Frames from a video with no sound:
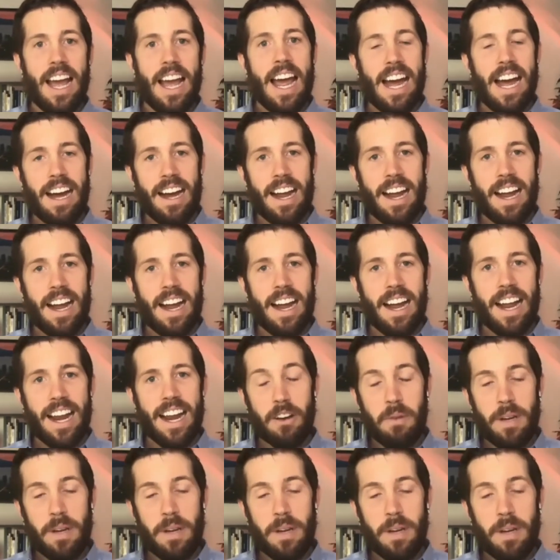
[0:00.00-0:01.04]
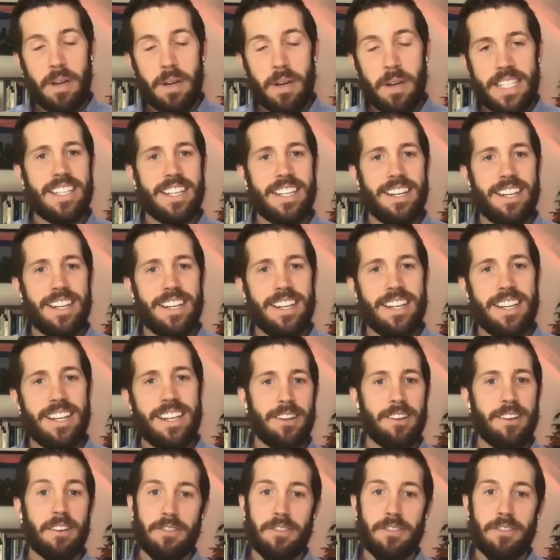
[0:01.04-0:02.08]
Eric, we did this
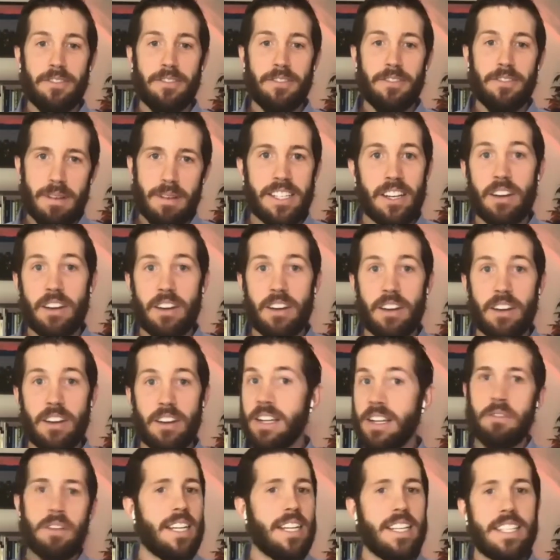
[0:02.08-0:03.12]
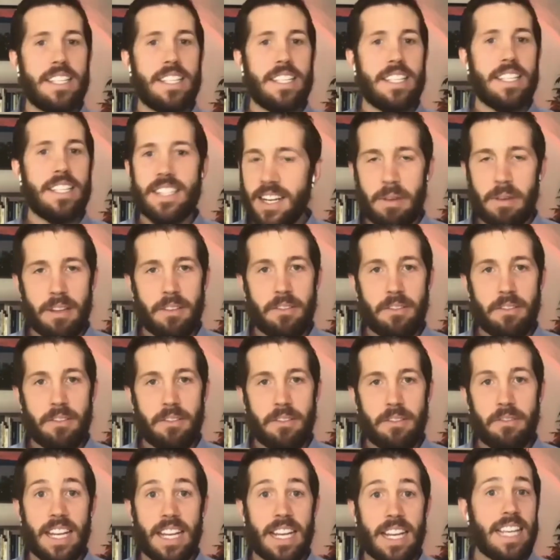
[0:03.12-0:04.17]
interview a few months ago, getting really excited to be in
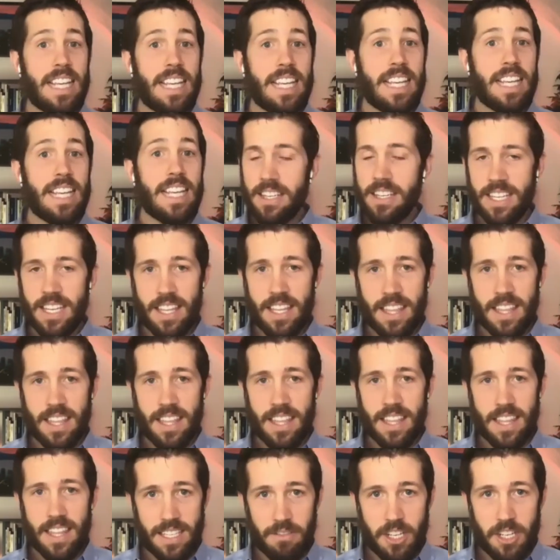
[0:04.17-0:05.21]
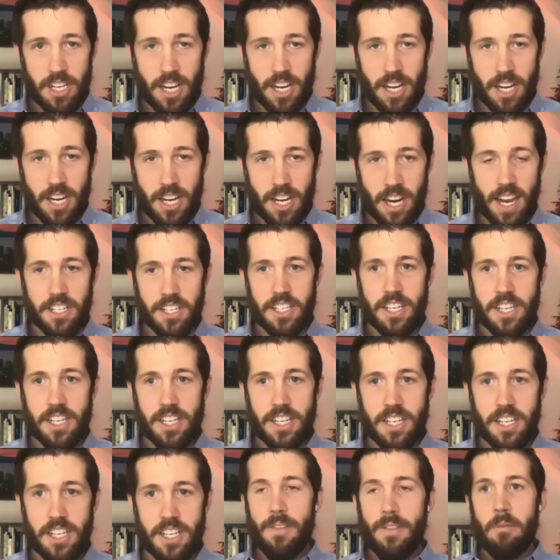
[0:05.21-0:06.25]
Phoenix. Obviously, things have changed,
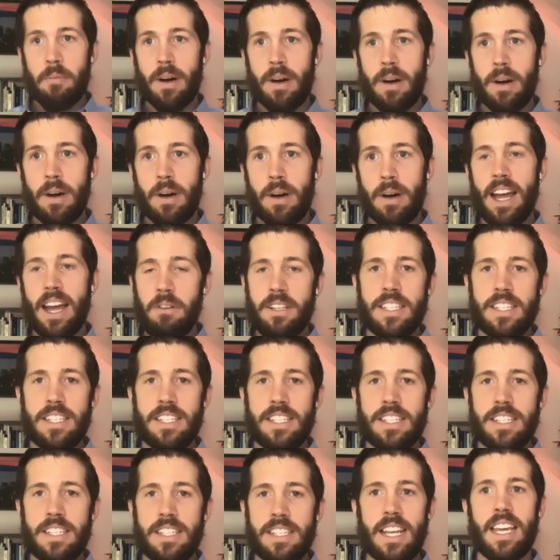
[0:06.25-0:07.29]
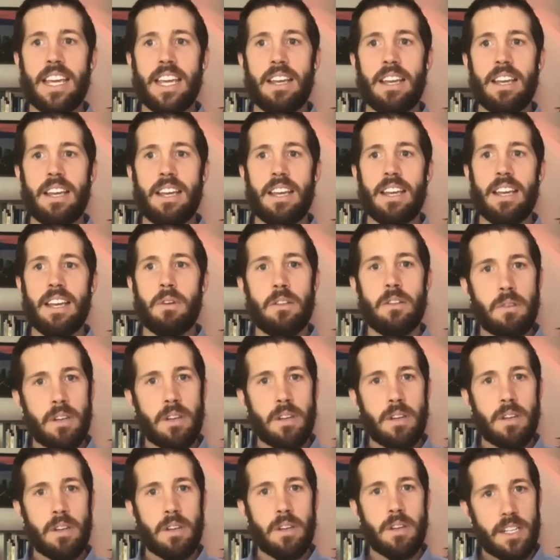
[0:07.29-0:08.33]
but I would say what you were
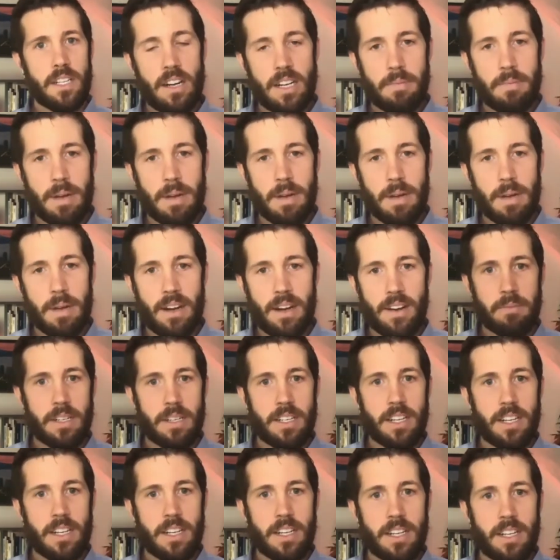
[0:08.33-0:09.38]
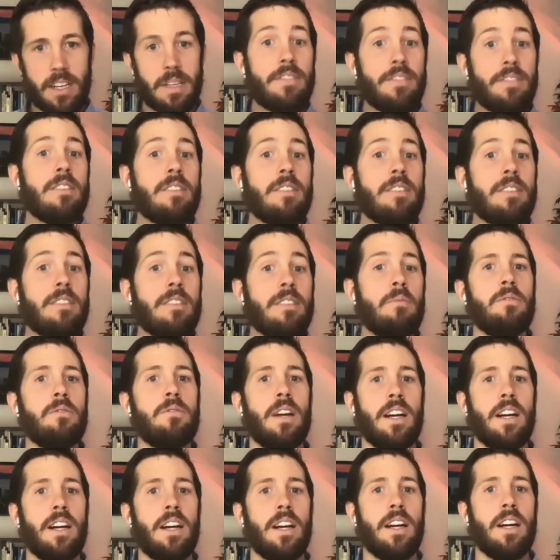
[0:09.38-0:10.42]
going to talk about has become even more
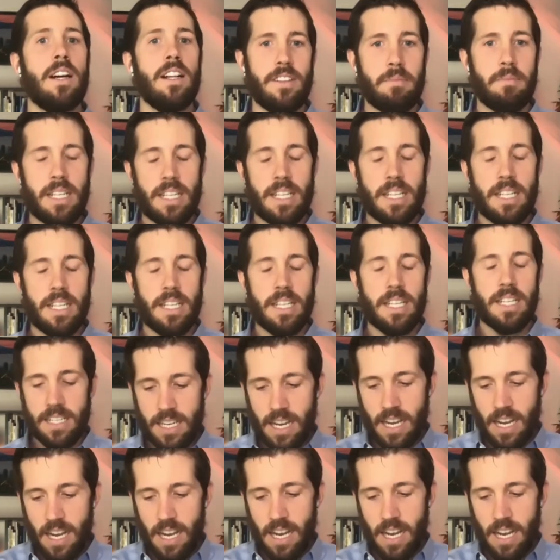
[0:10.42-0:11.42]
relevant because